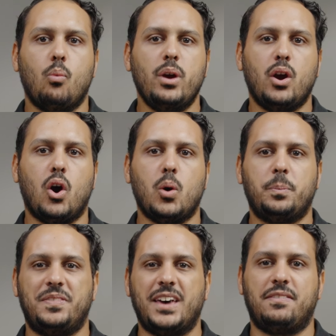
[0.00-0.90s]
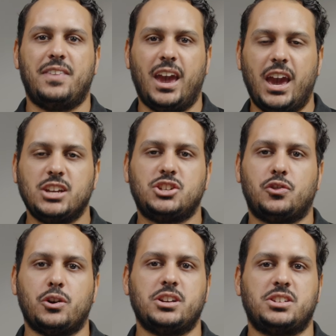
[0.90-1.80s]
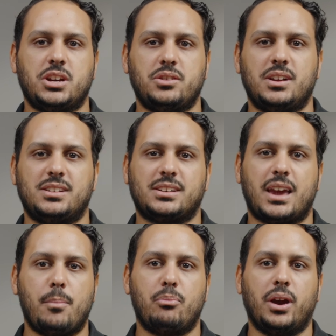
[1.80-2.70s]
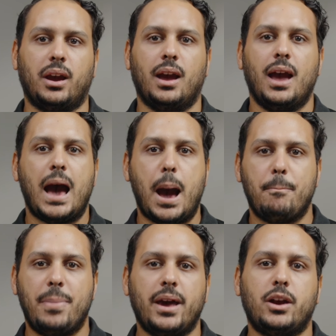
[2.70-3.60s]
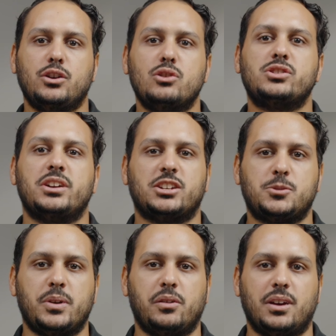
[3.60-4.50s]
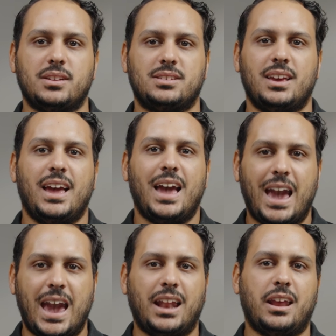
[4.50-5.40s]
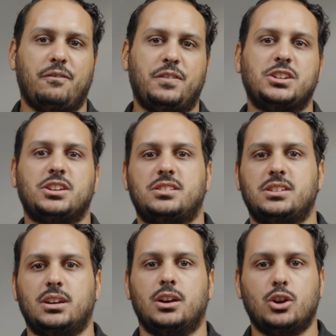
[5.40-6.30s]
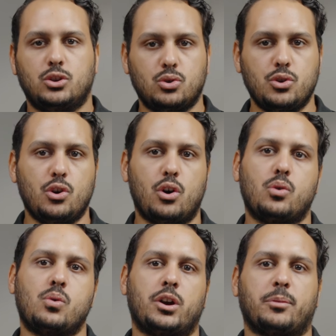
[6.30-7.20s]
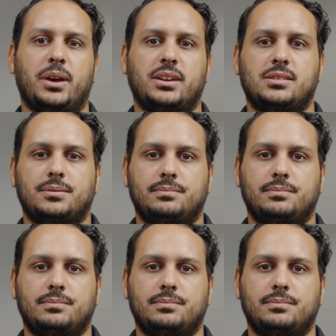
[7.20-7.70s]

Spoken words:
We hope that the H30 series can bring a better user experience and efficiency to your workplace.